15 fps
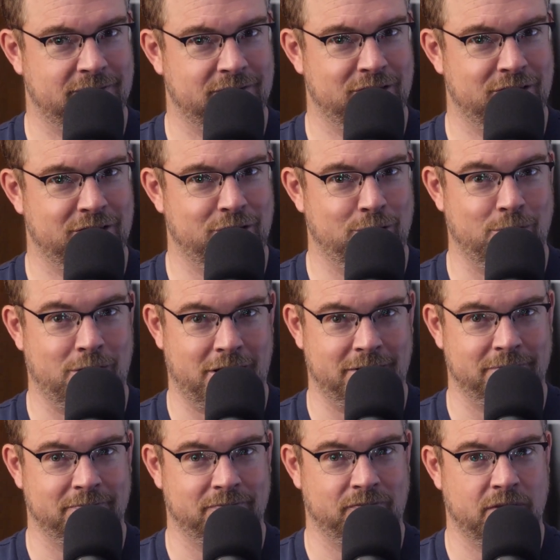you're right.
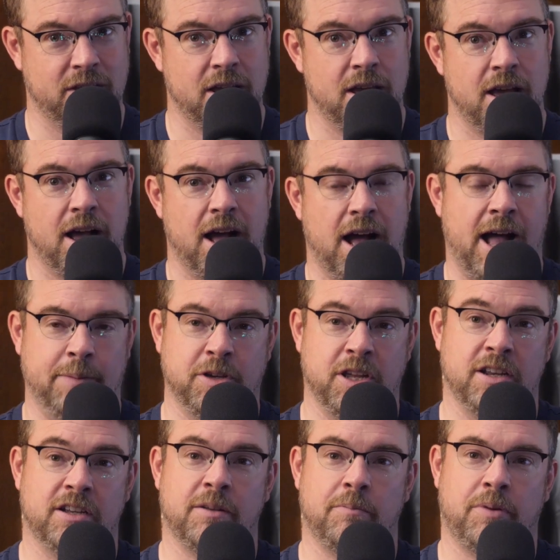I'm going to
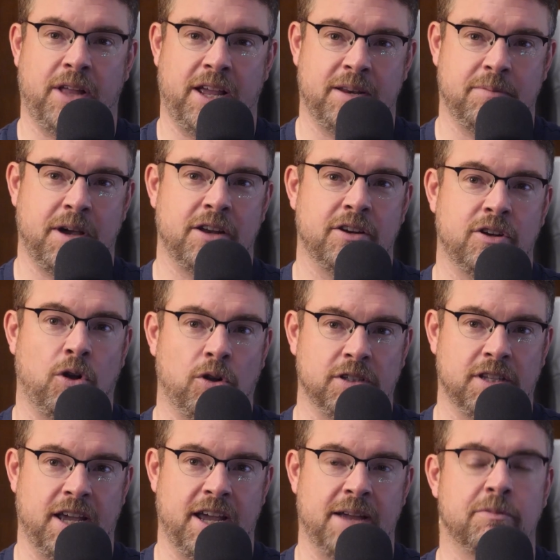complain about it all
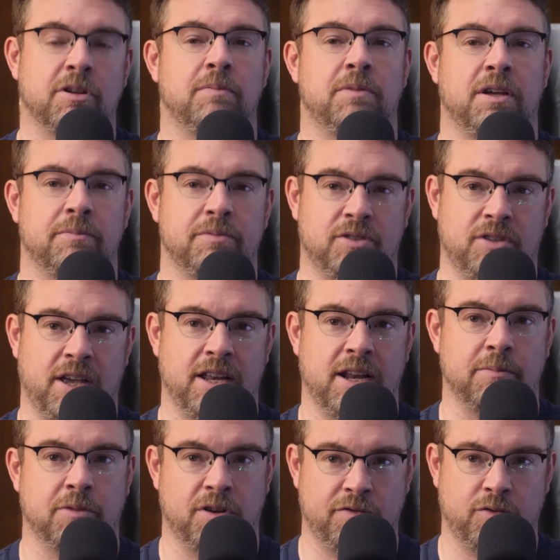day. I'm going to be upset. I'm
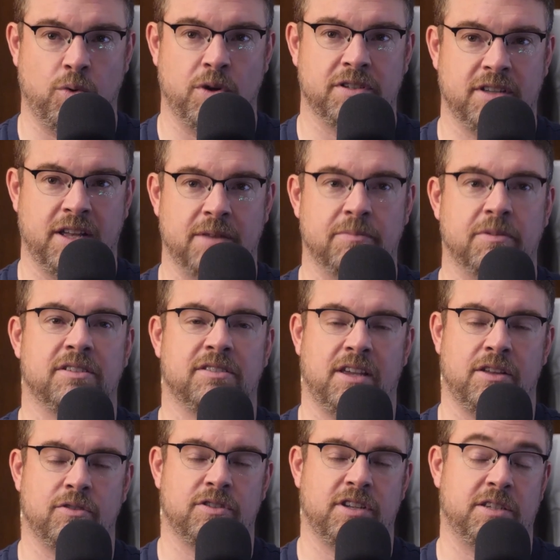going to voice that. I'm going to say
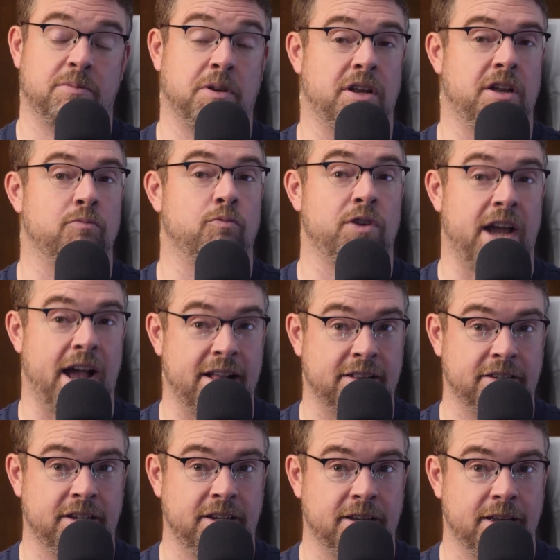those things. But in
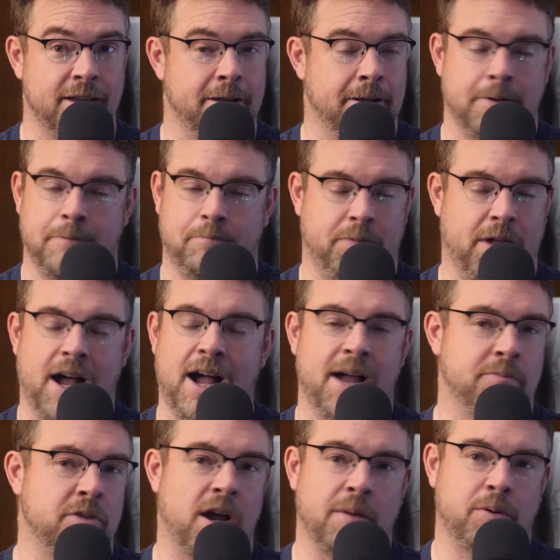reality, I'm
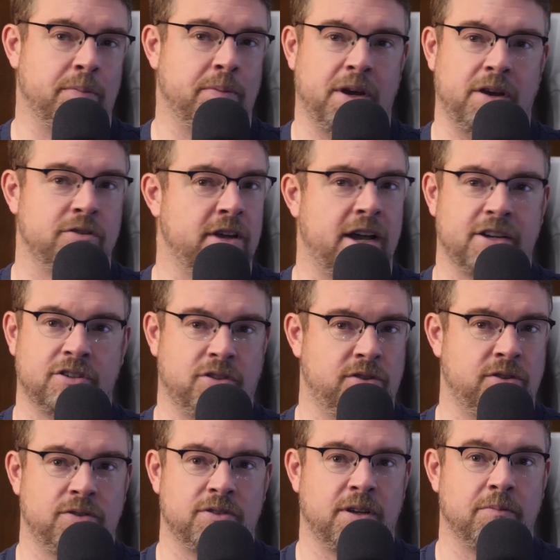not prepared to actually
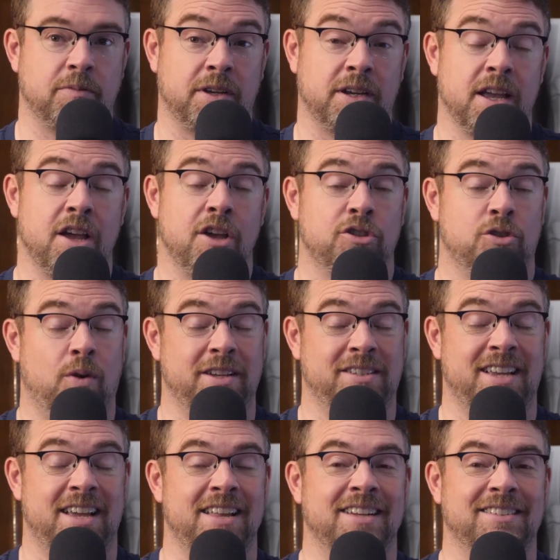do something. So I
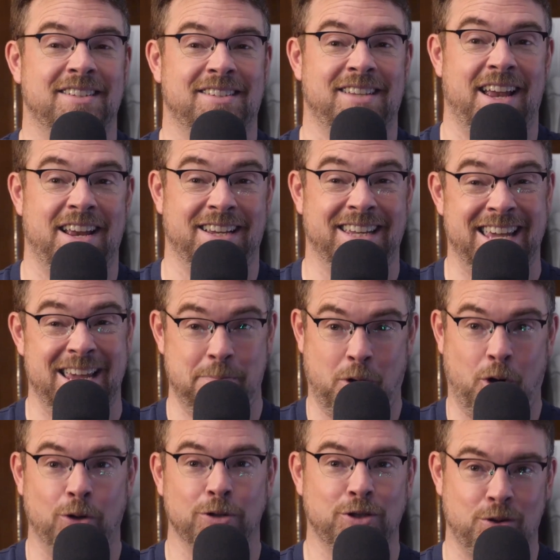say that to say, keep
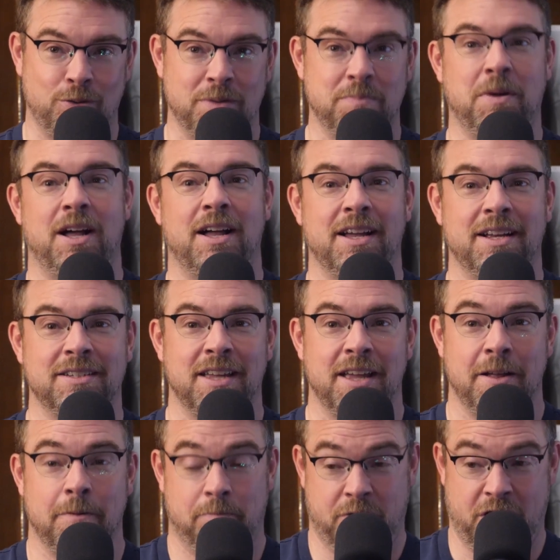also in mind
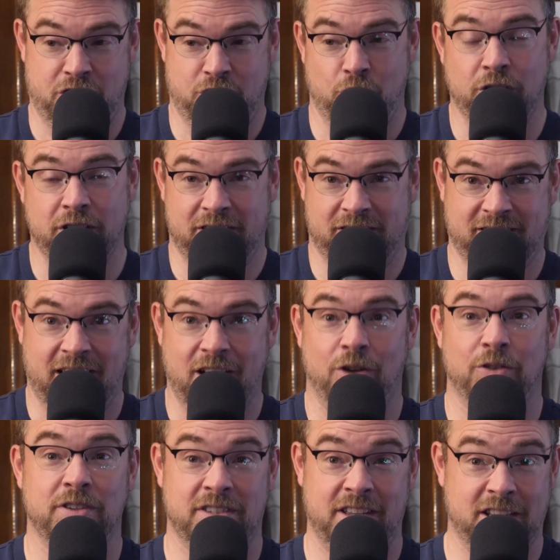that you're going to say all
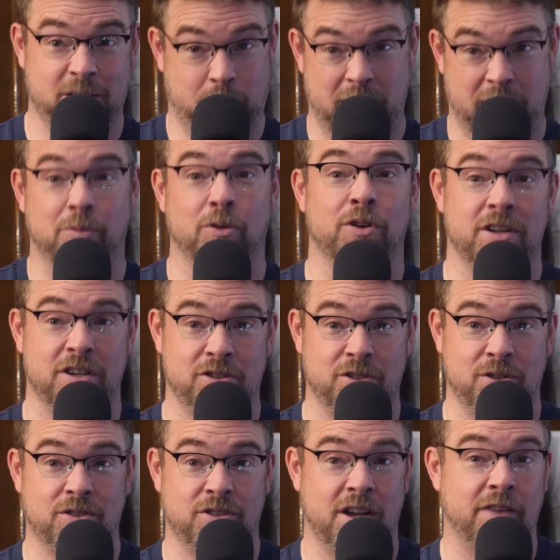these things. People are going to do
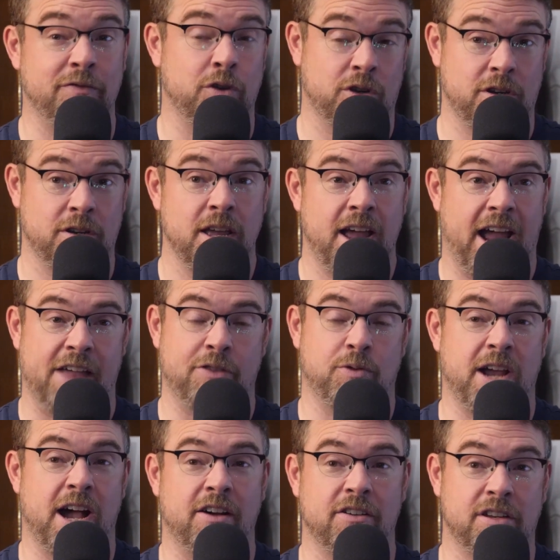stuff. And the
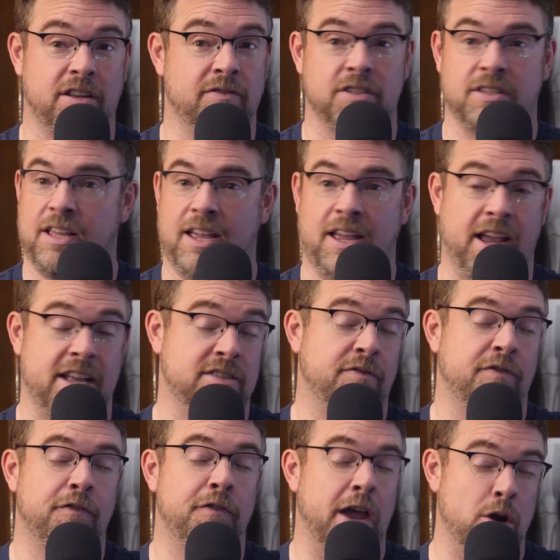reality of it is it's
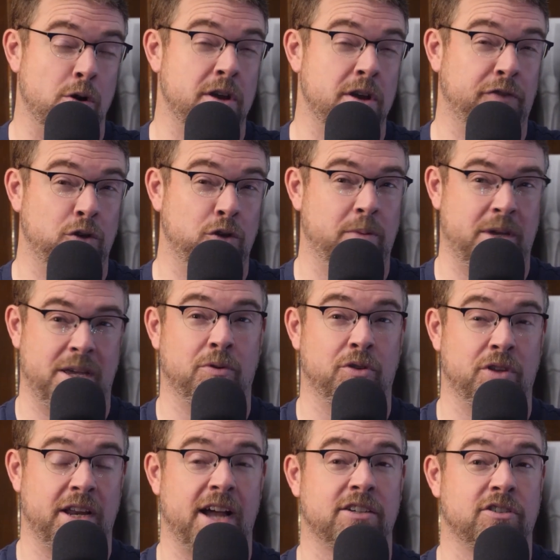very few people that
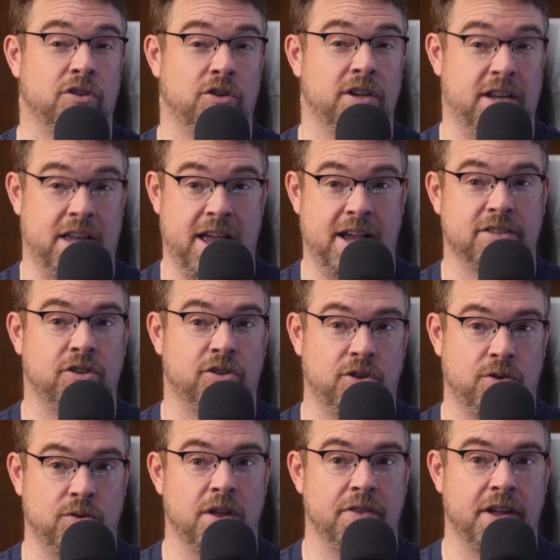actually are going to
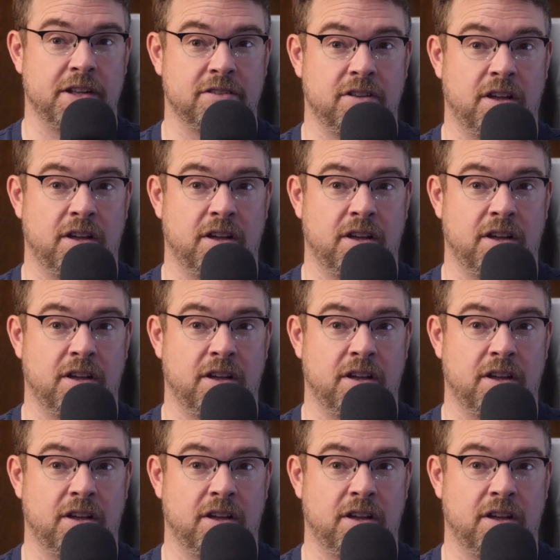execute on that stuff